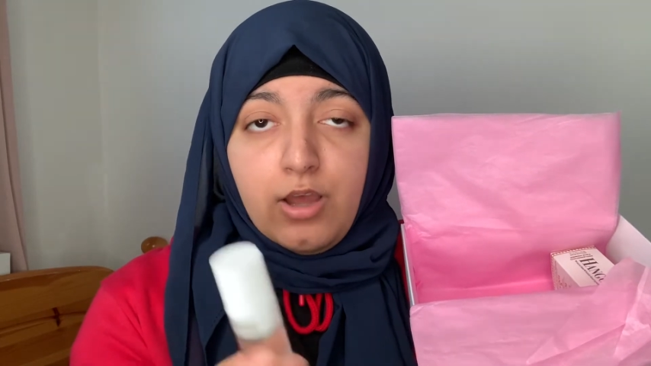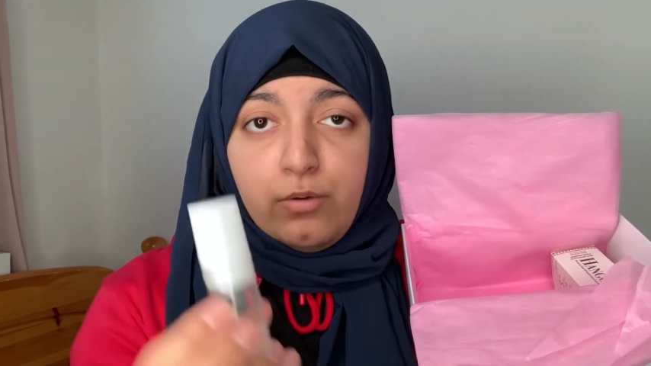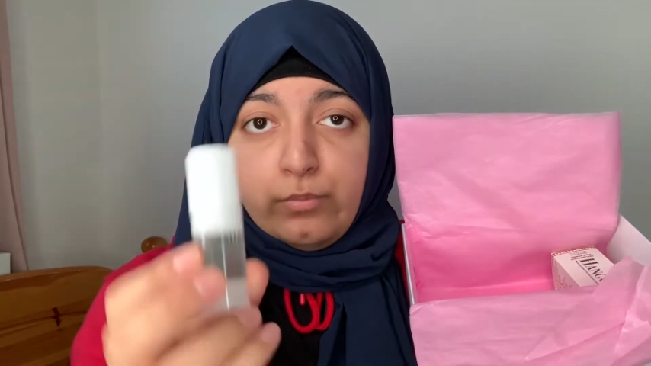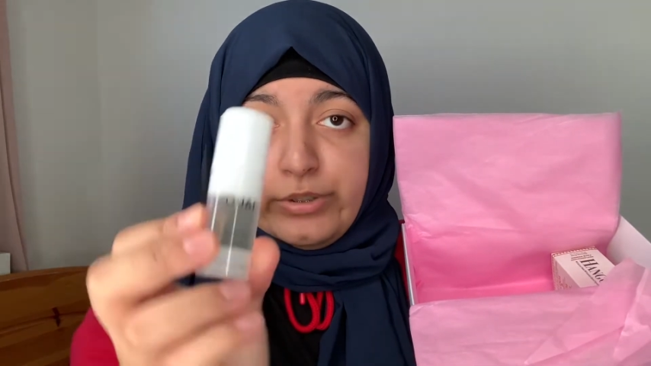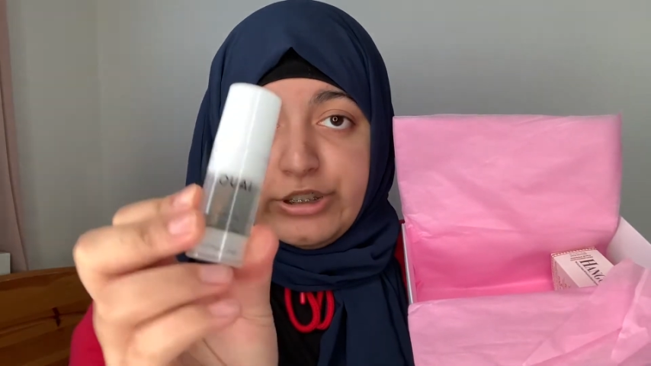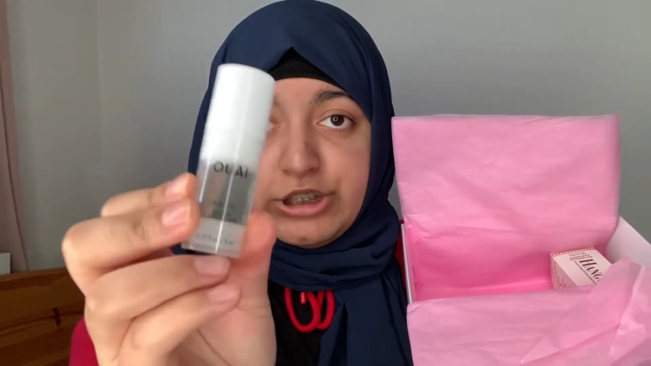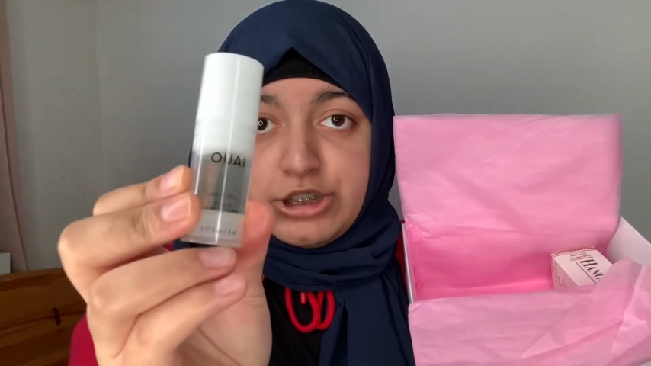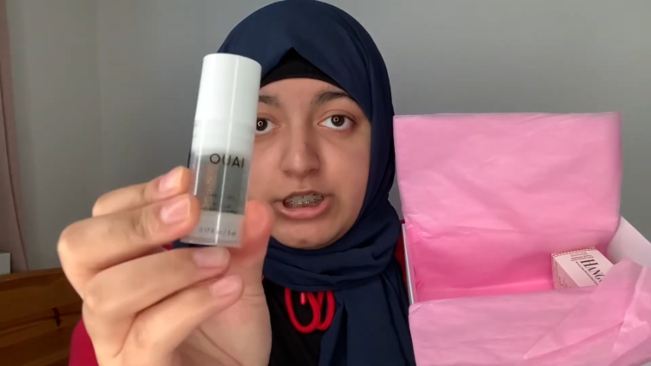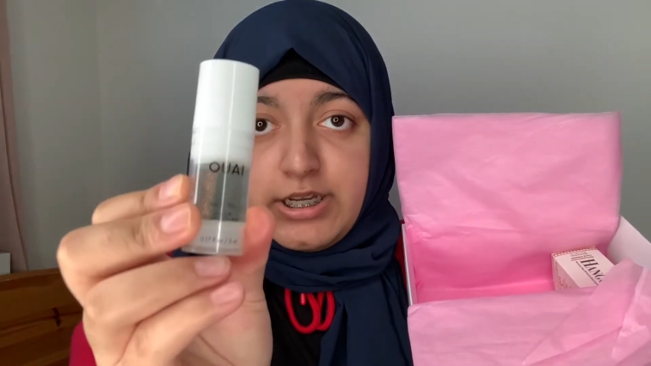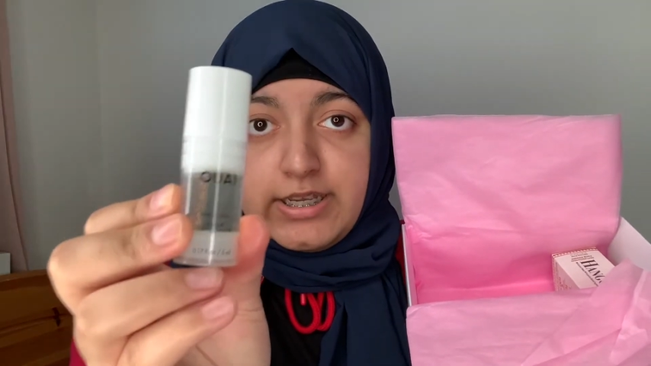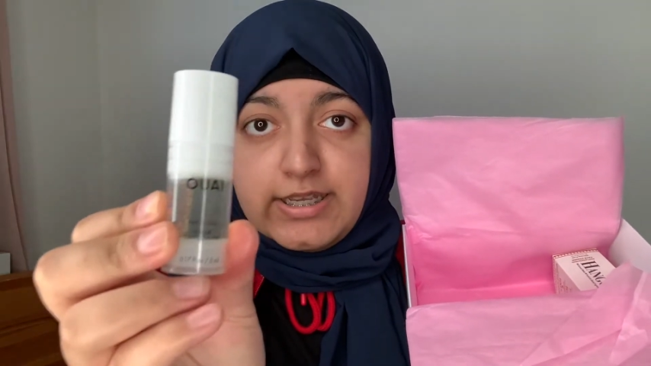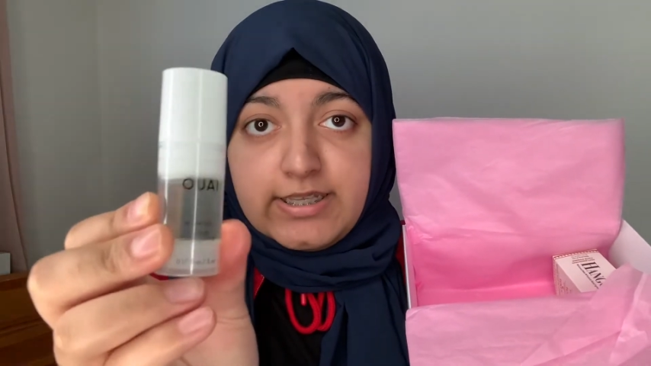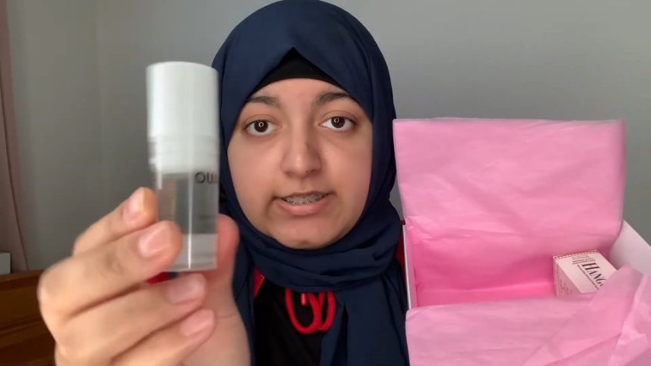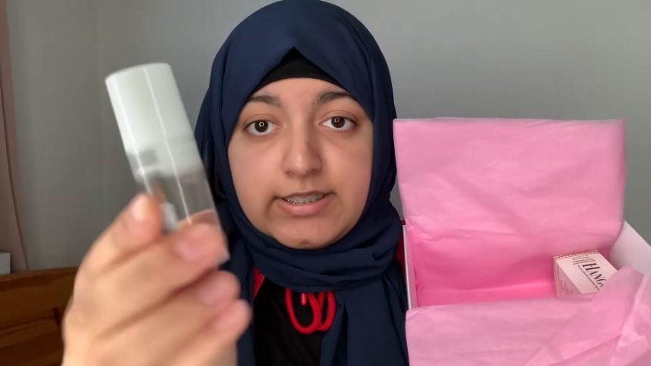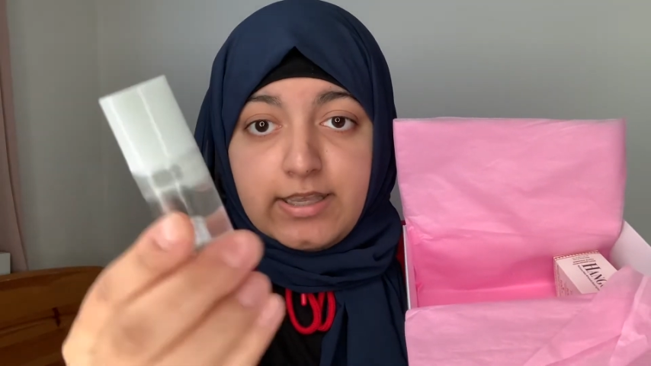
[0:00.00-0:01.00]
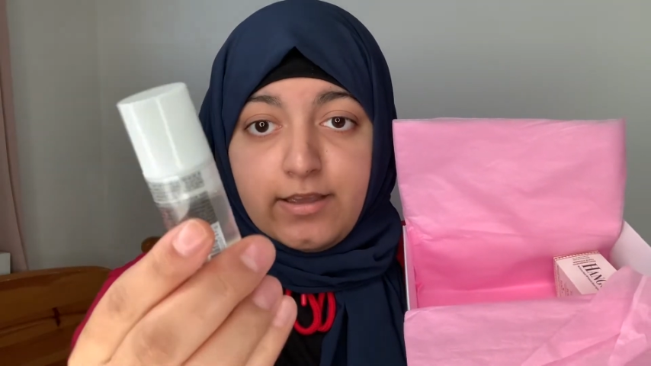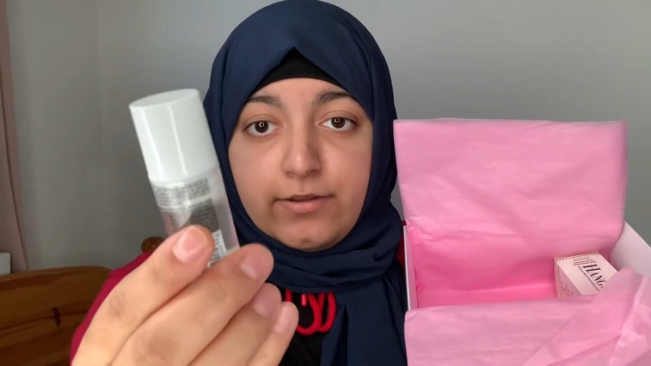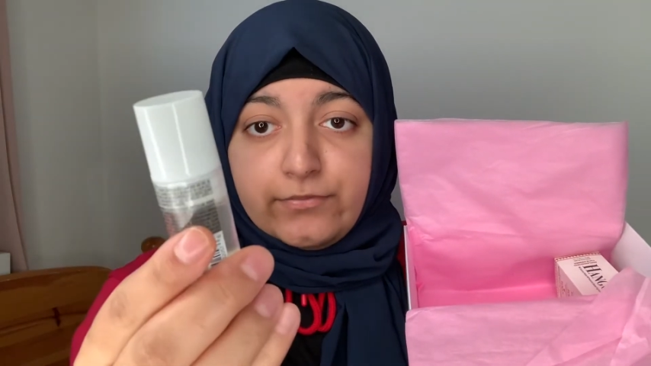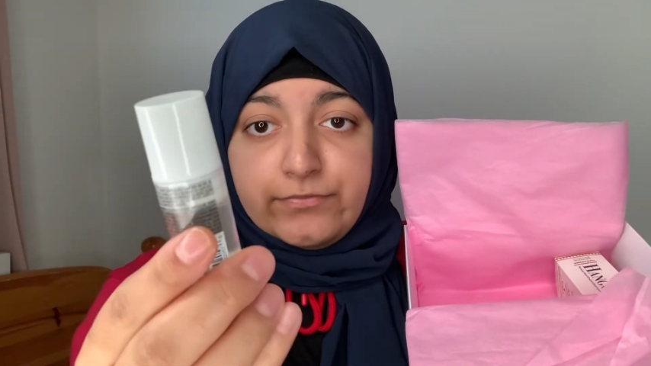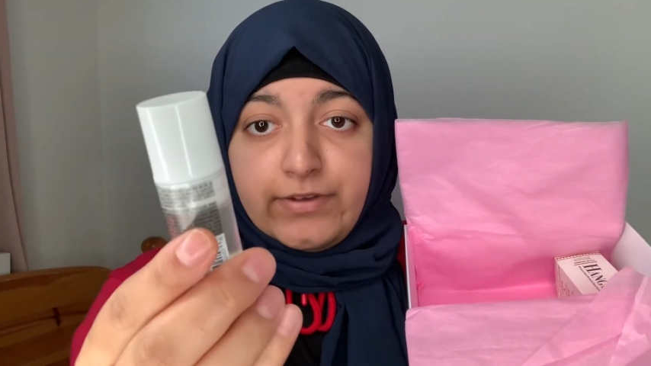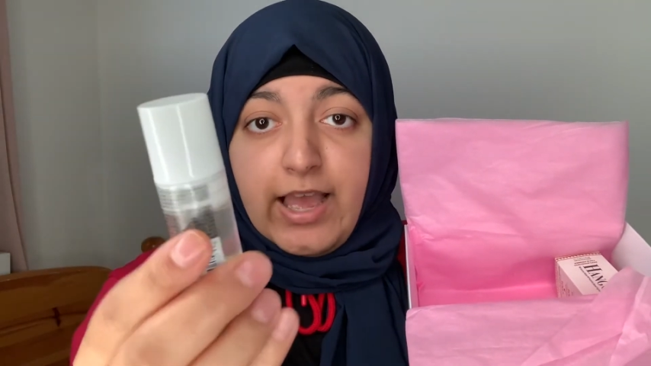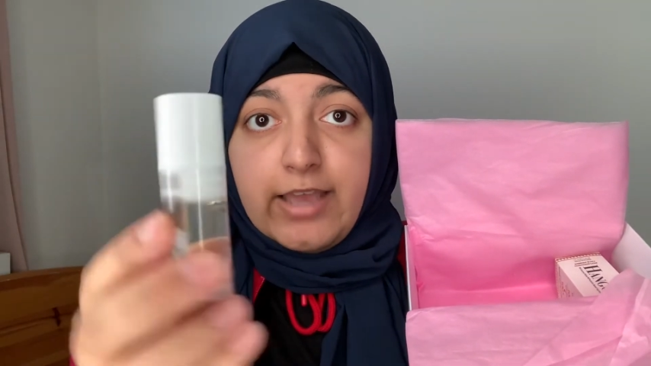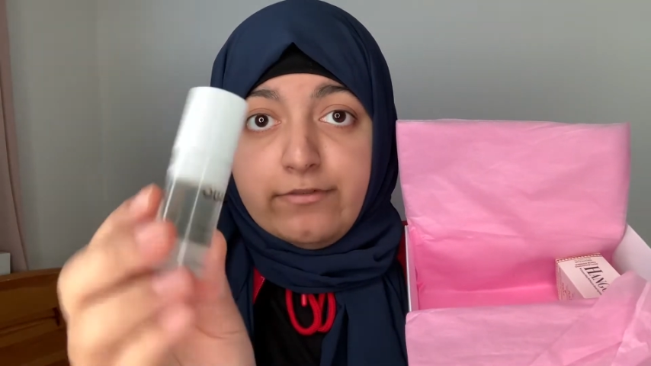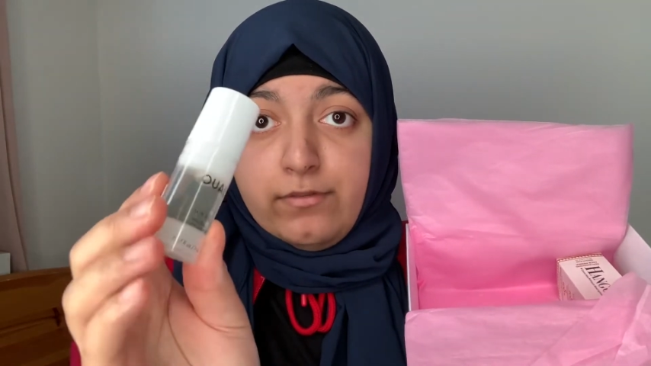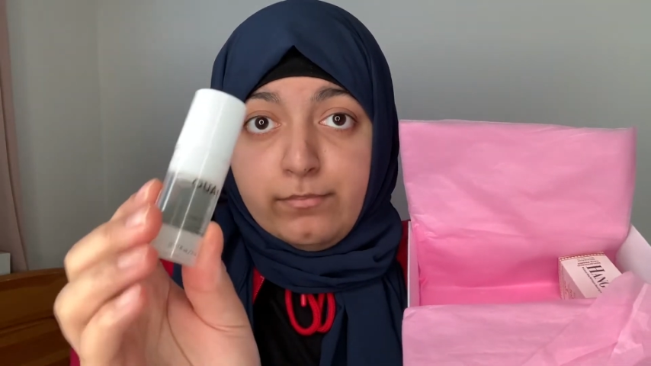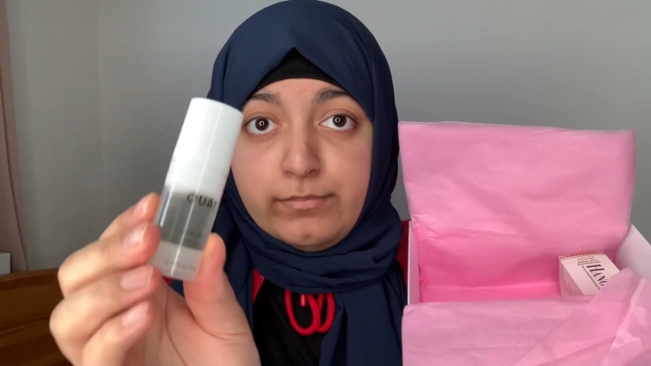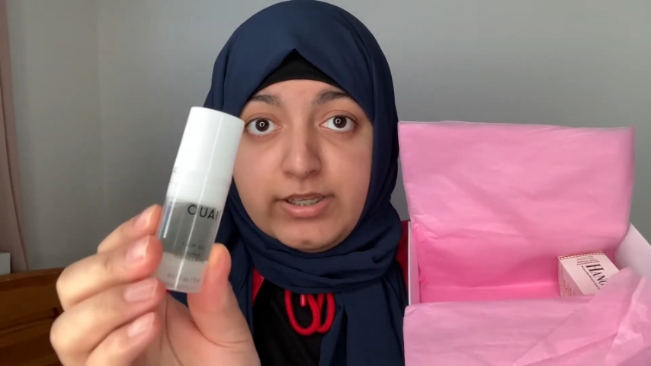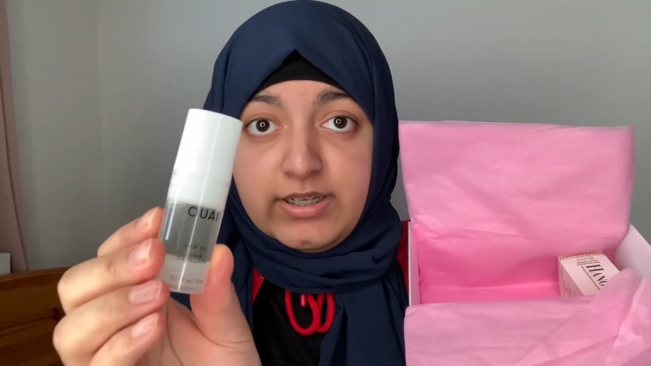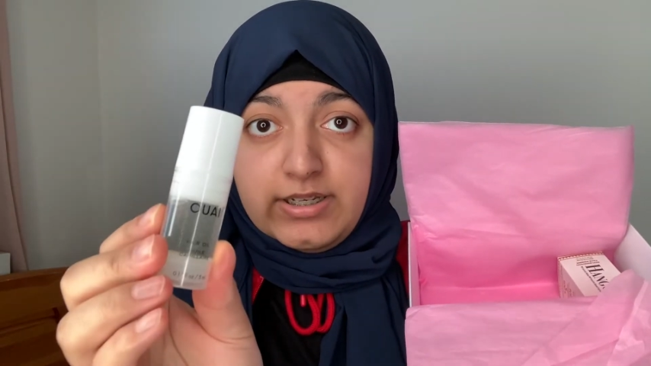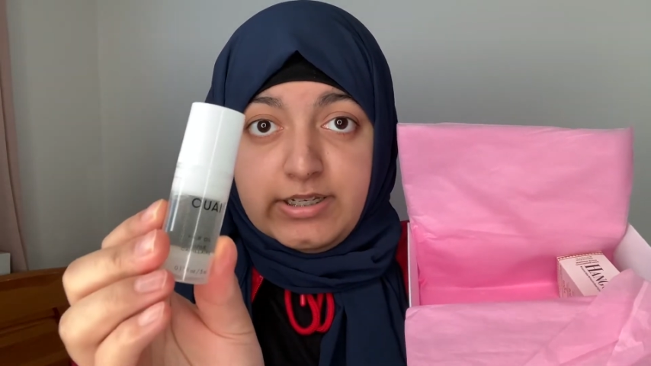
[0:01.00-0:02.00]
which is
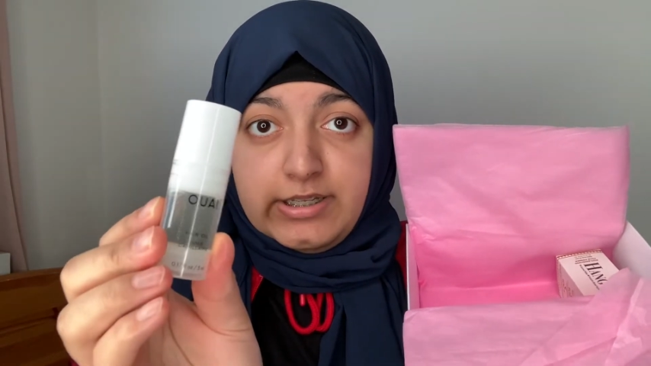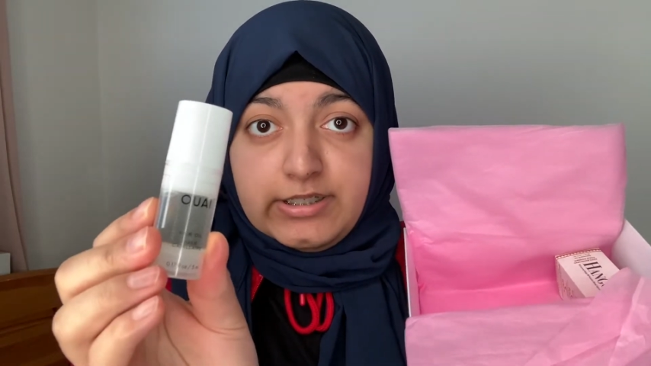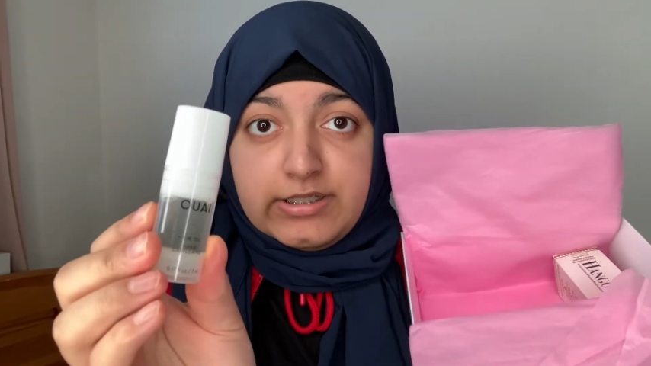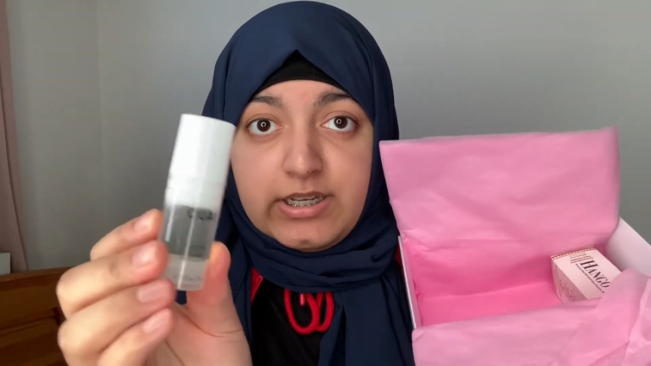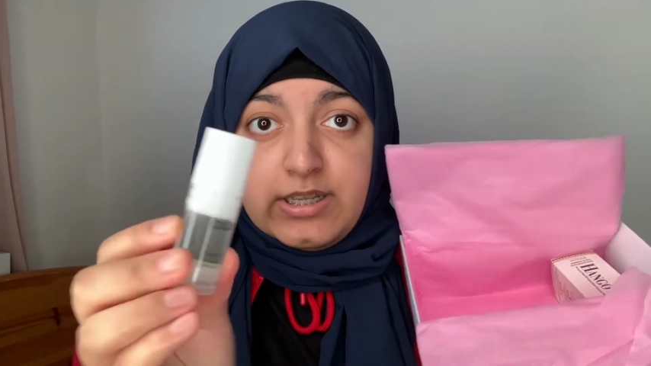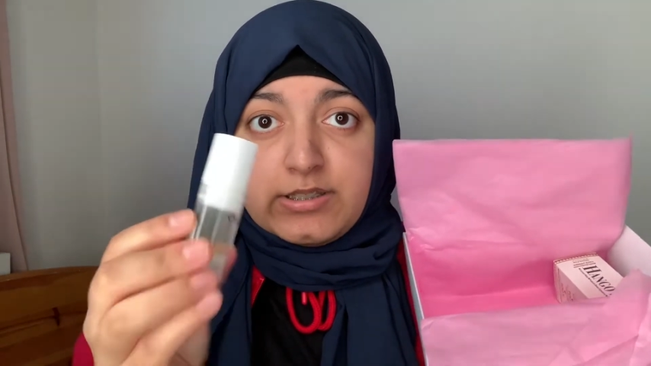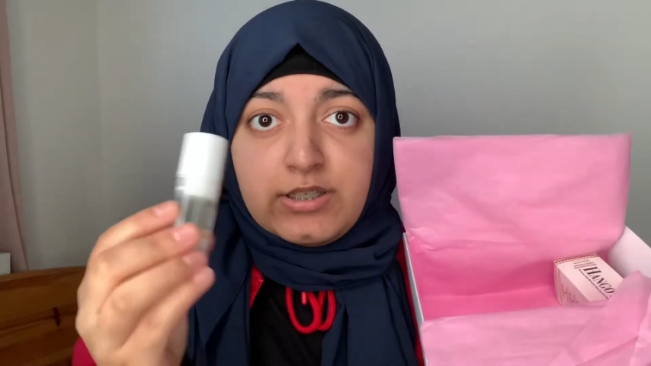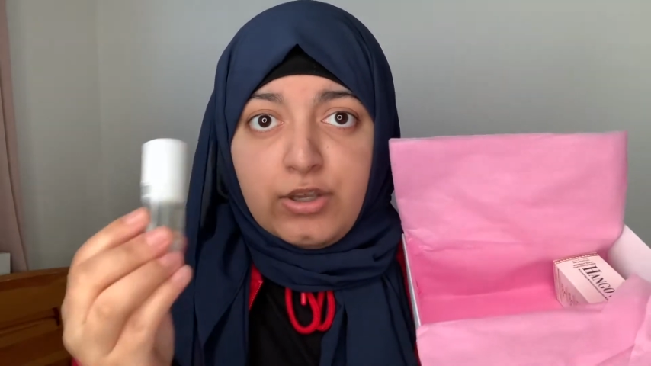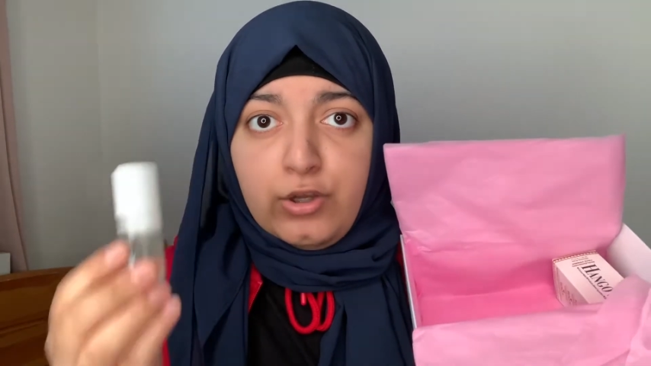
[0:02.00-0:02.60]
5ml.